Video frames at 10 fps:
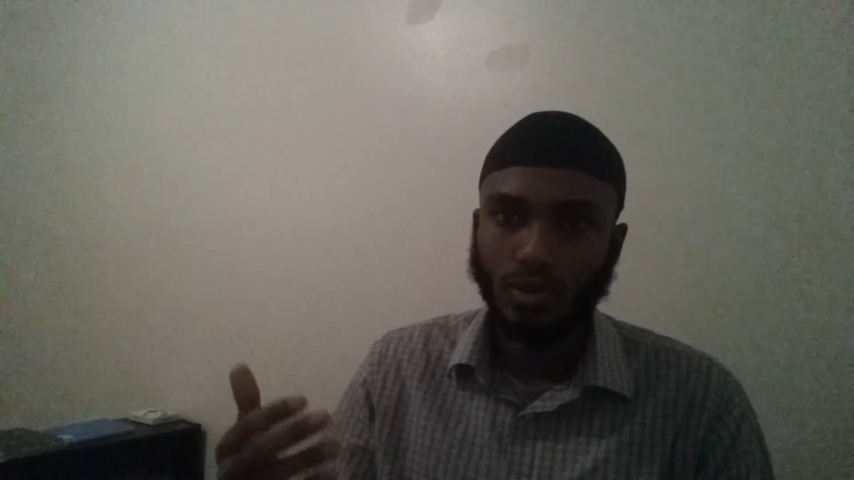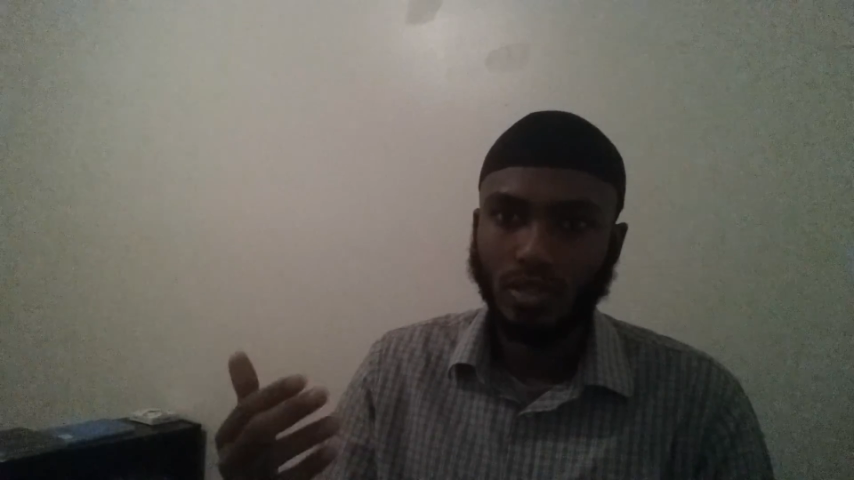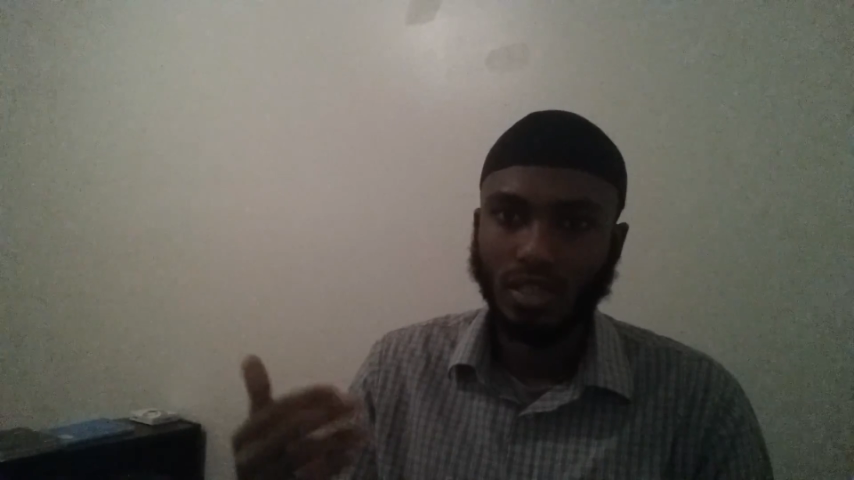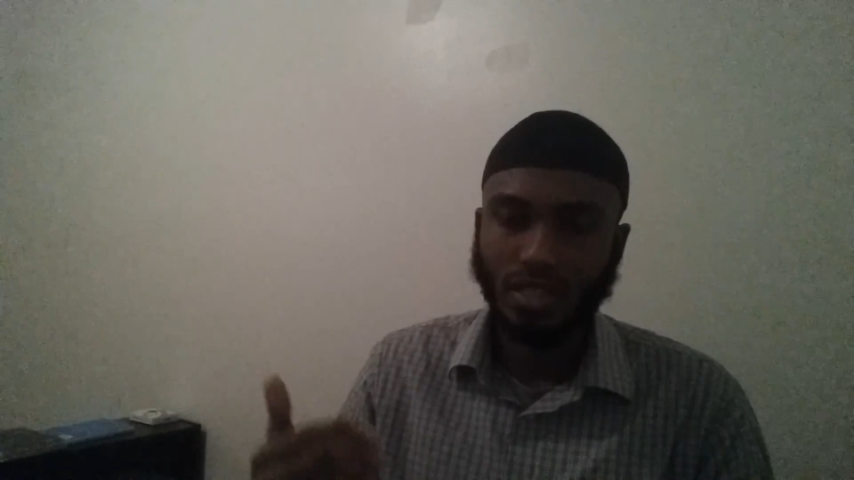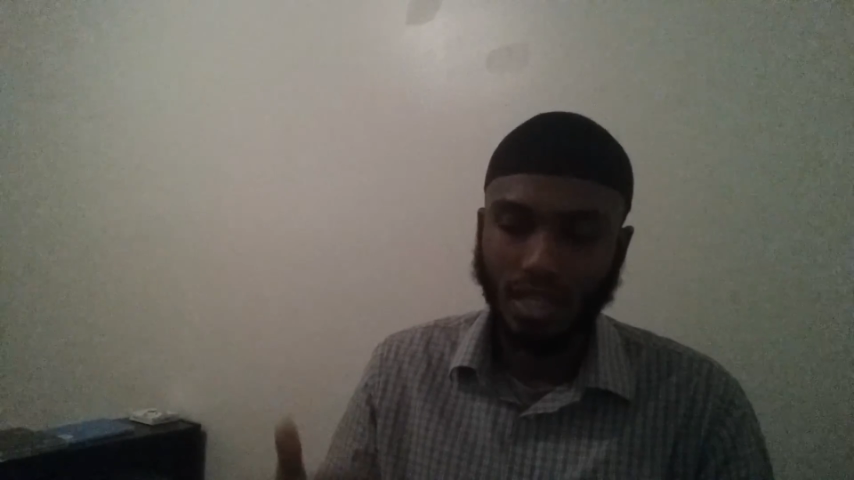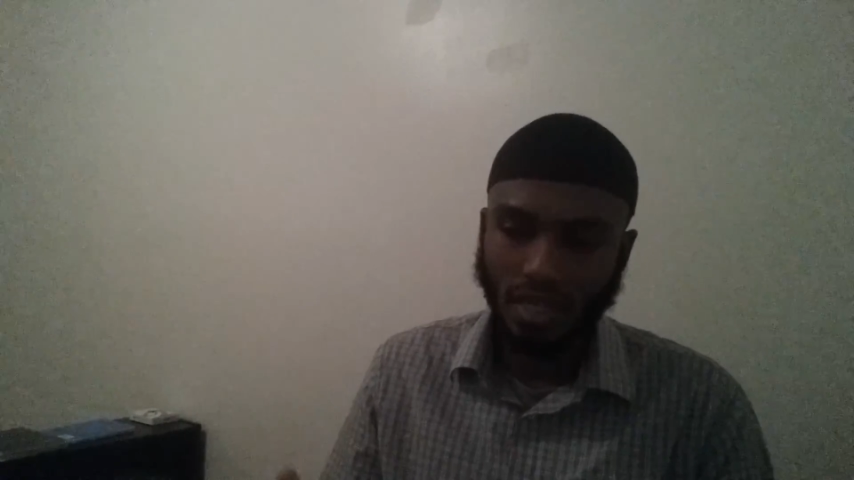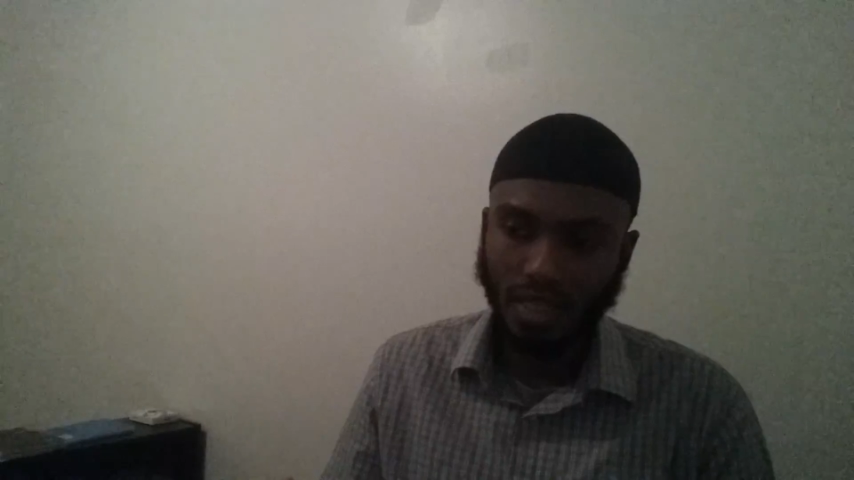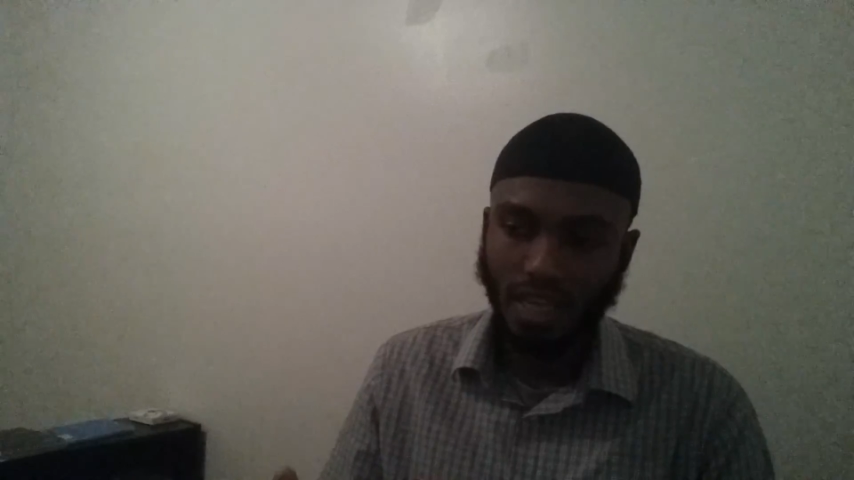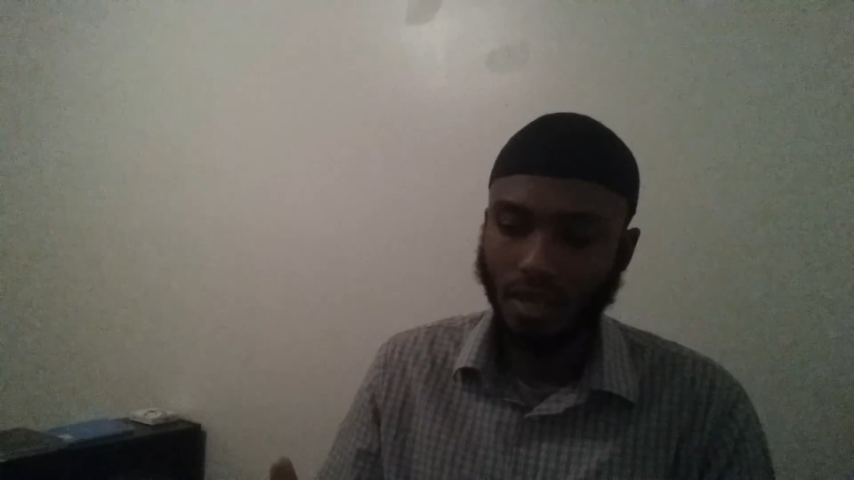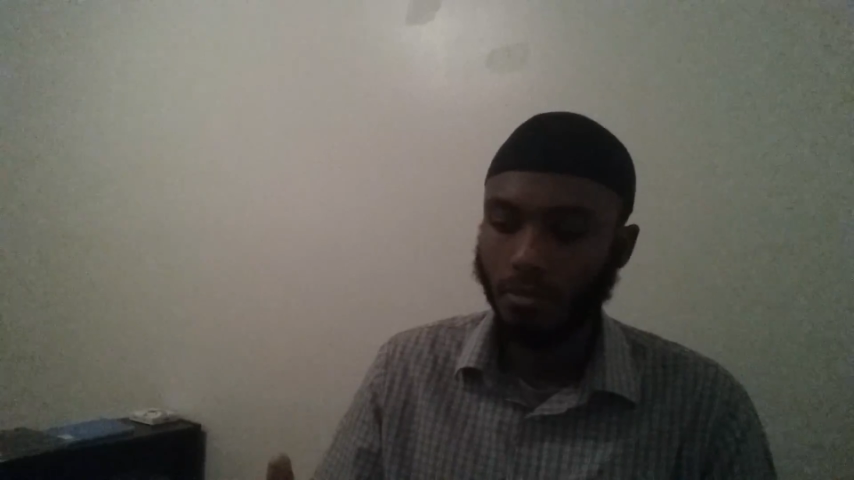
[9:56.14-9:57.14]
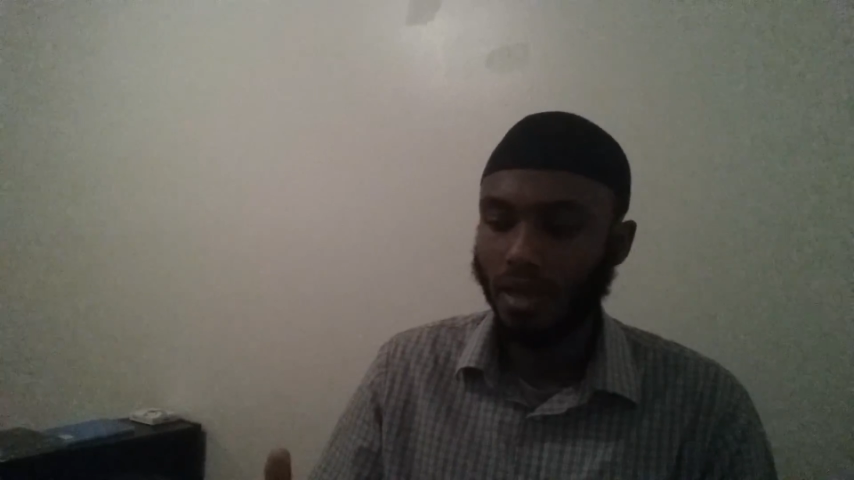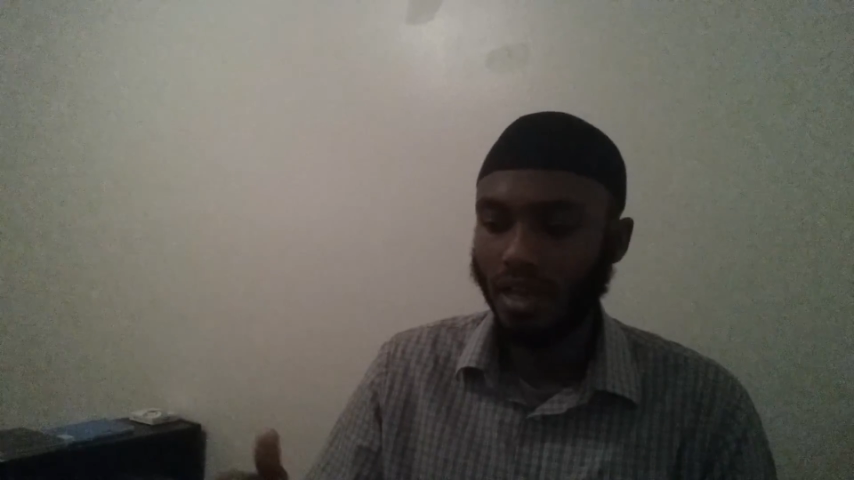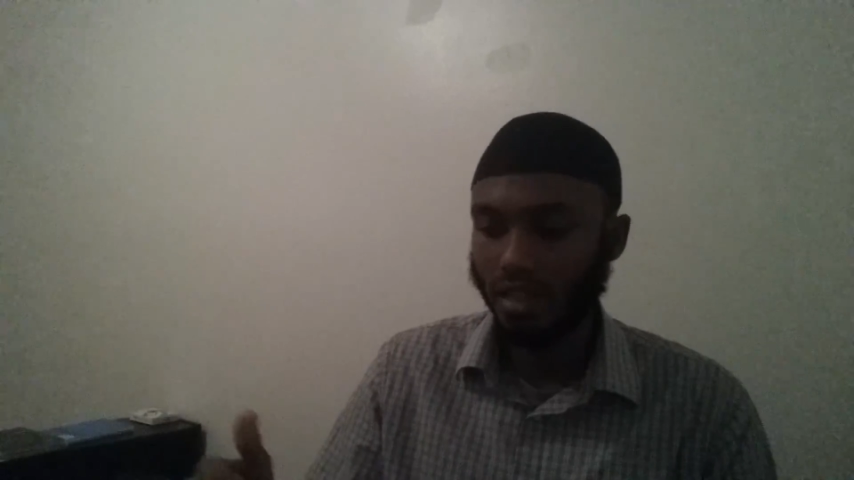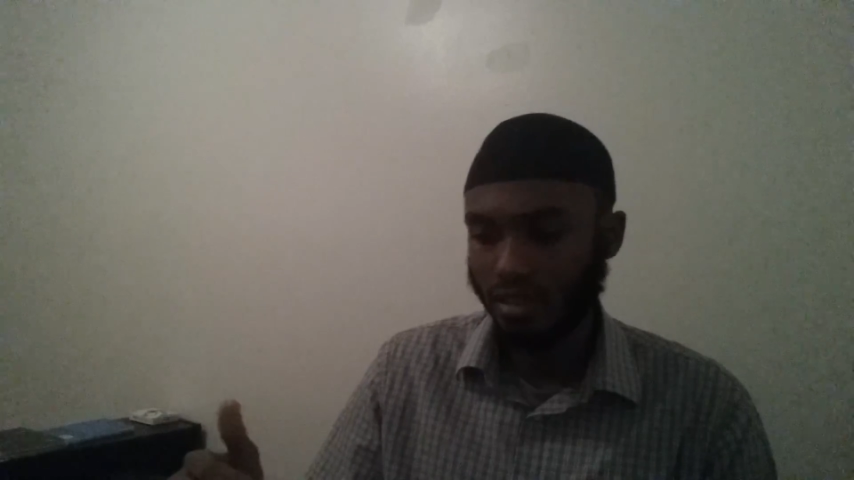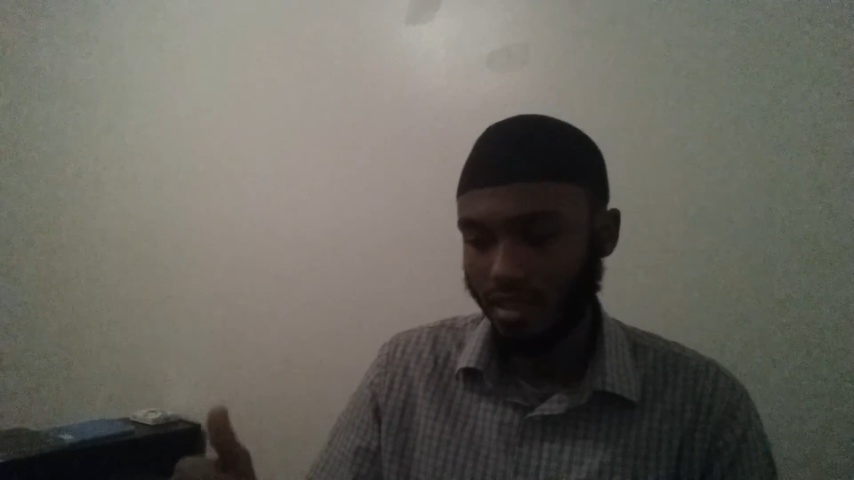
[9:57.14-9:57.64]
the sun came back.